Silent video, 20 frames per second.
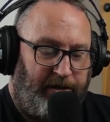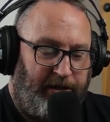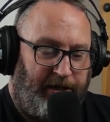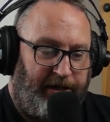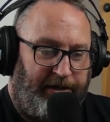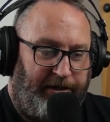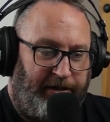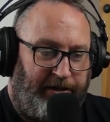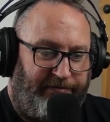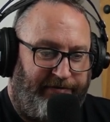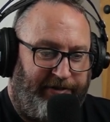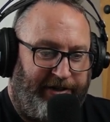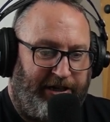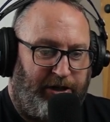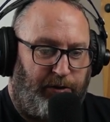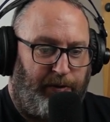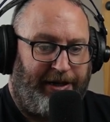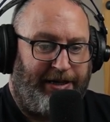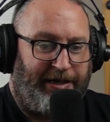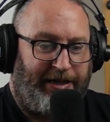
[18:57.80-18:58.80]
very
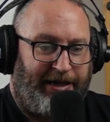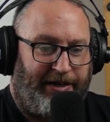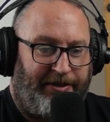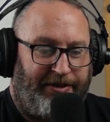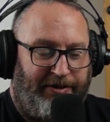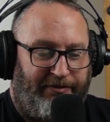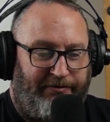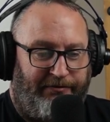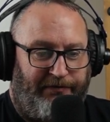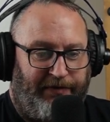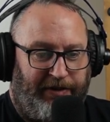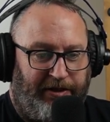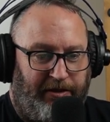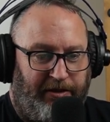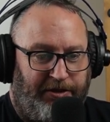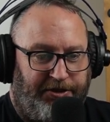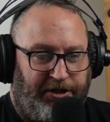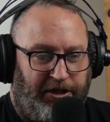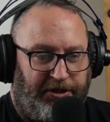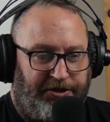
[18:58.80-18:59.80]
quickly I
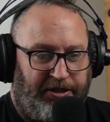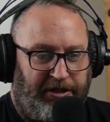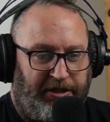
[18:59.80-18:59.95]
start